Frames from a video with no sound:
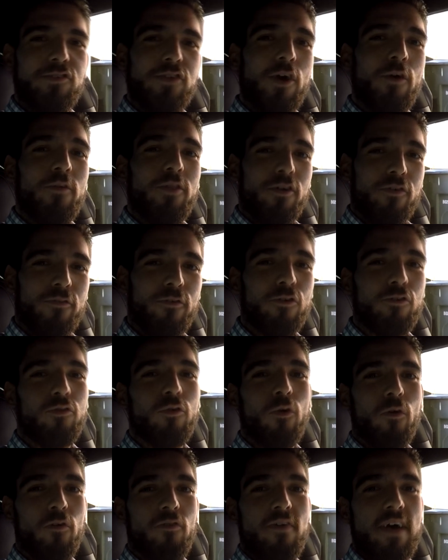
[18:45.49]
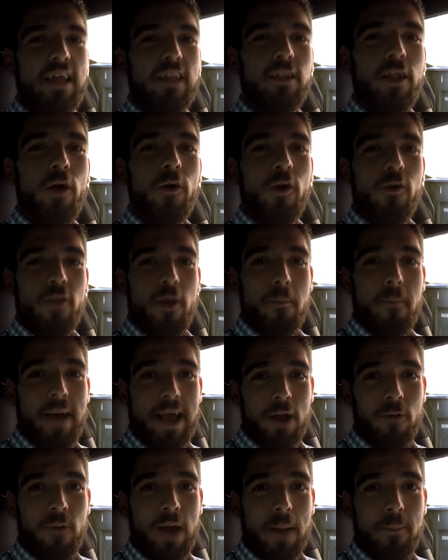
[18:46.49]
So the first Corvette logo that
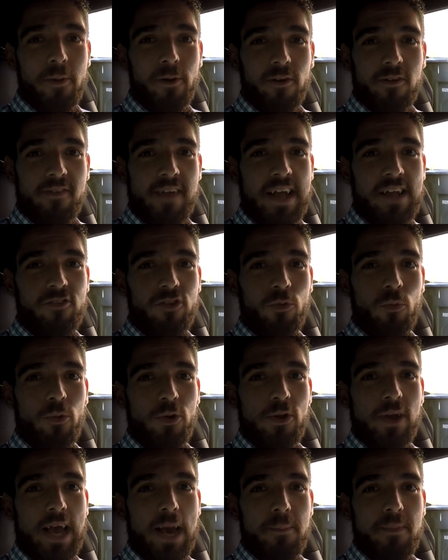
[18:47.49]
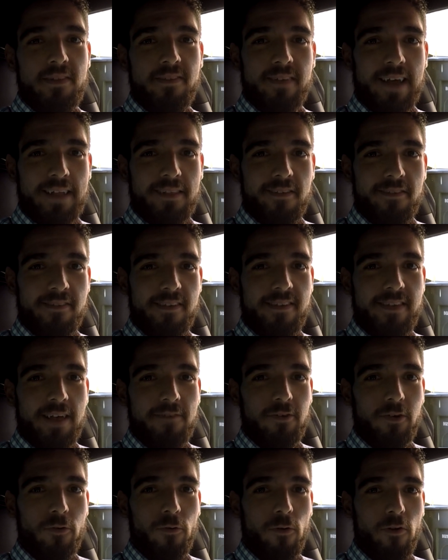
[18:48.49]
might grab your attention when you come inside the C
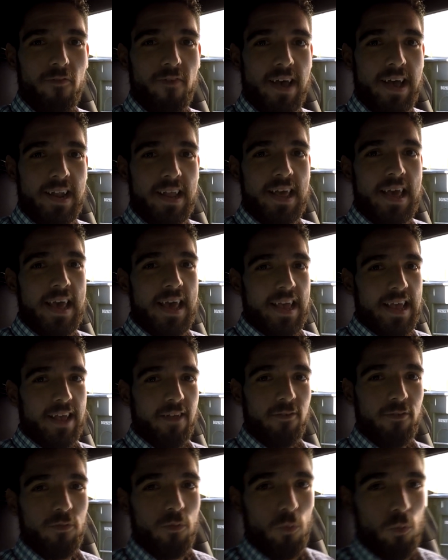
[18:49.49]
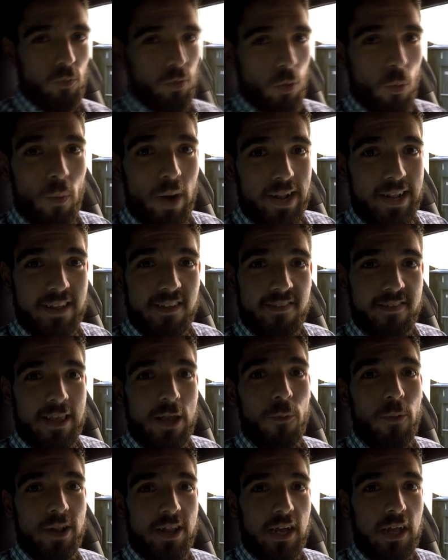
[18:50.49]
seven Corvette is the one you
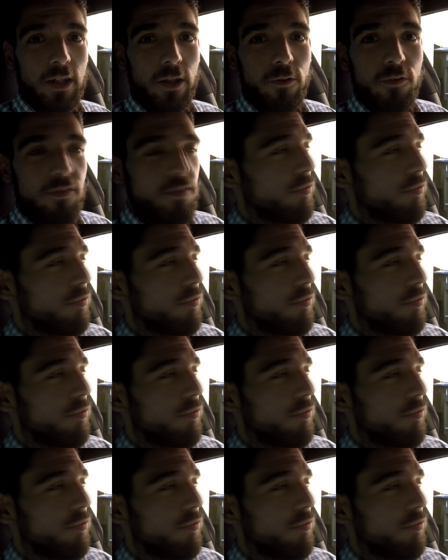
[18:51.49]
see when you close